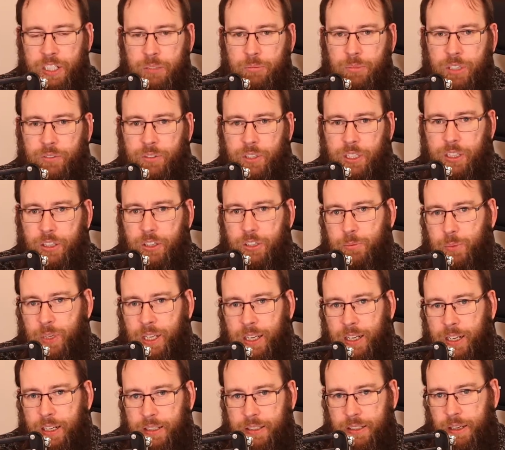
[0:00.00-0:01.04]
my videos
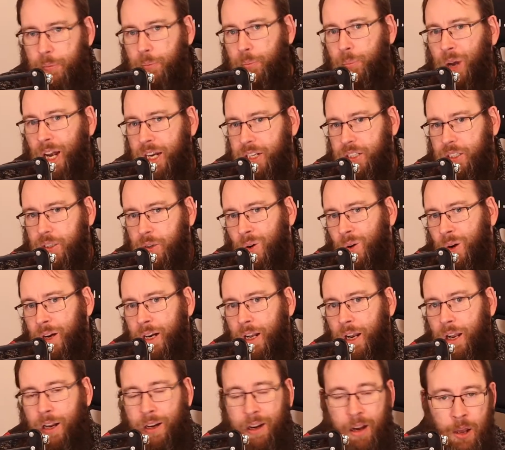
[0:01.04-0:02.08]
because I bash you quite a
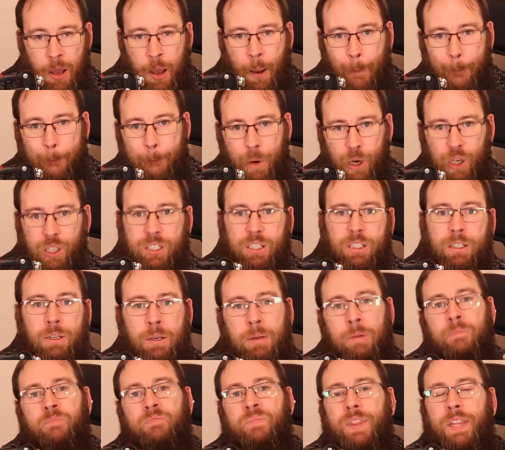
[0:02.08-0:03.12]
lot, but
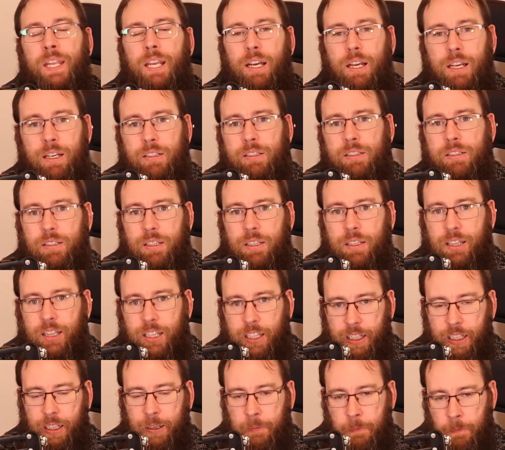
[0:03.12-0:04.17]
here's the
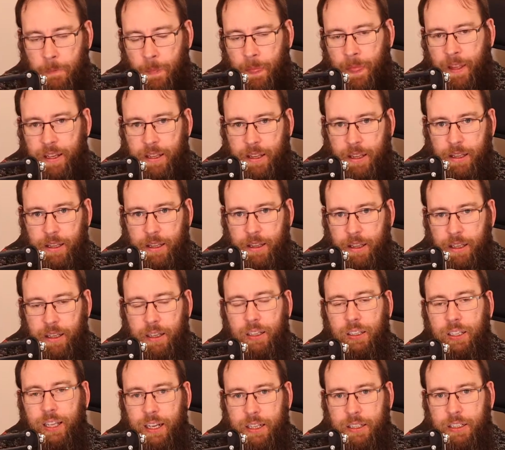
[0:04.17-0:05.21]
thing. The
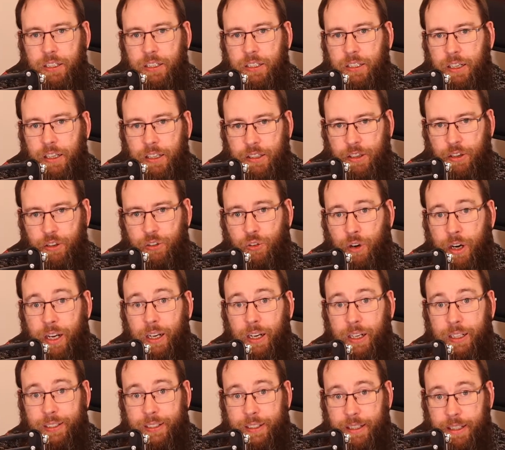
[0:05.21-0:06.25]
collection is a great
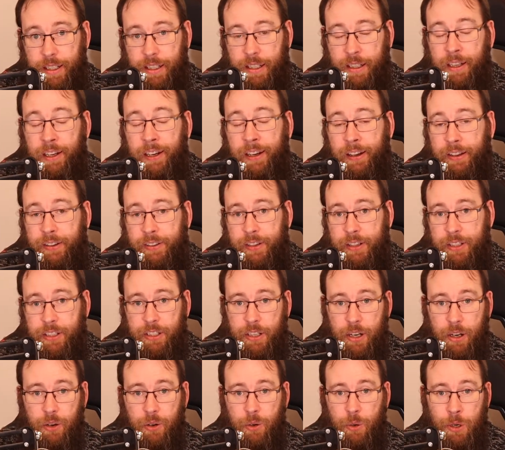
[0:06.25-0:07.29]
idea. It's a
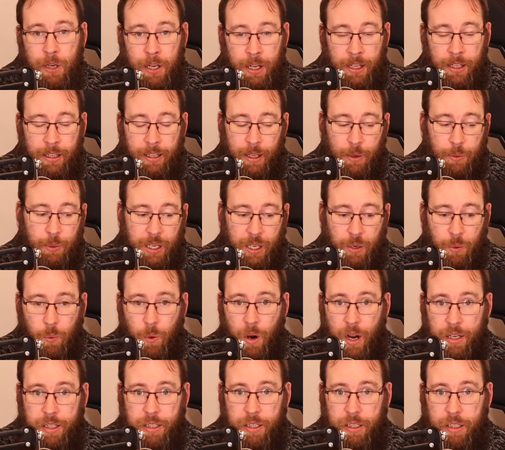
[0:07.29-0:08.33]
show that we can
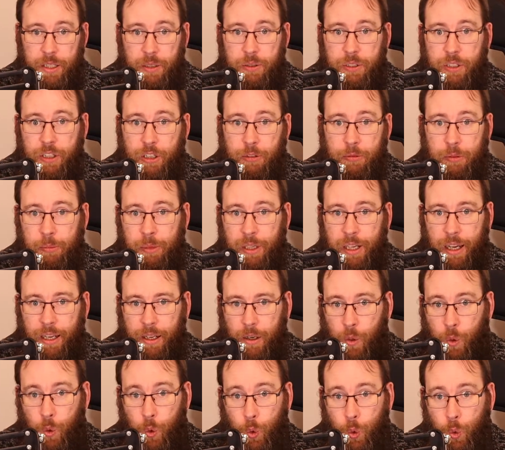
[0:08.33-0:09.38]
watch on YouTube and be like,
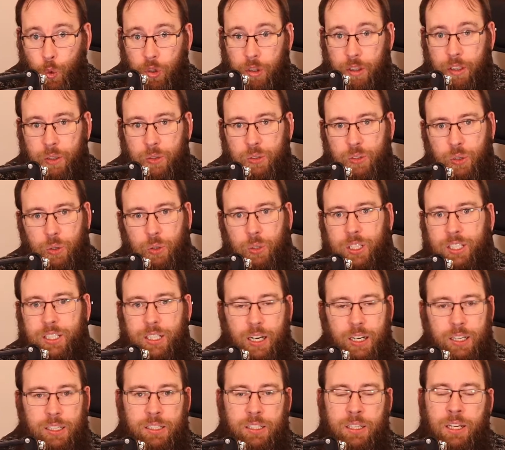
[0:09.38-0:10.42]
oh, look at those cool
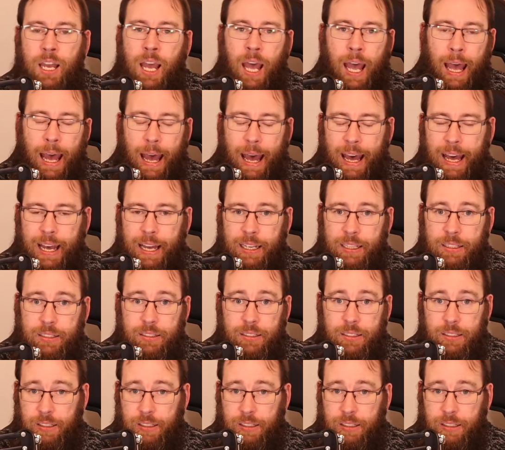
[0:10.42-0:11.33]
guitars. And